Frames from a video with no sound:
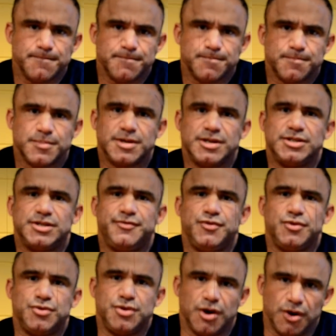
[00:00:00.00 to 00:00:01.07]
Because if
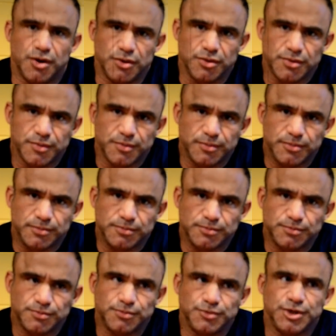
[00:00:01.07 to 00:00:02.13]
you don't,
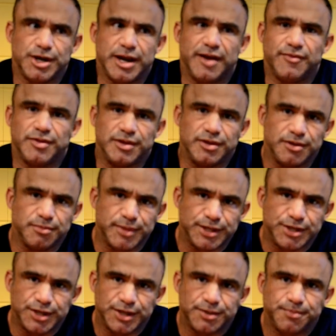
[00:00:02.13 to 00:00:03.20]
you're going to have a little
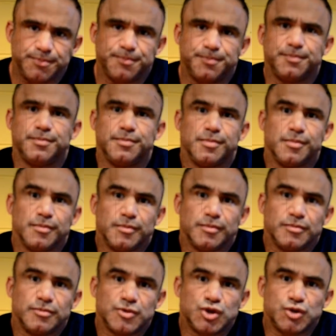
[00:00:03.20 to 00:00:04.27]
midget
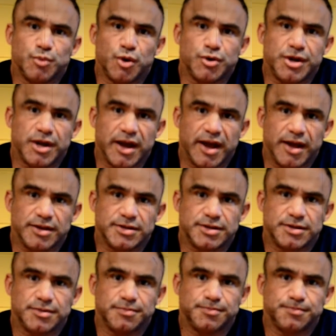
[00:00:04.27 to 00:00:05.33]
smoke your ass.
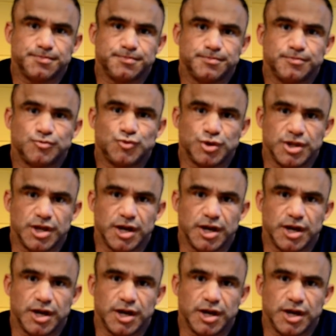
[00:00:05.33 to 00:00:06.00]
Good luck.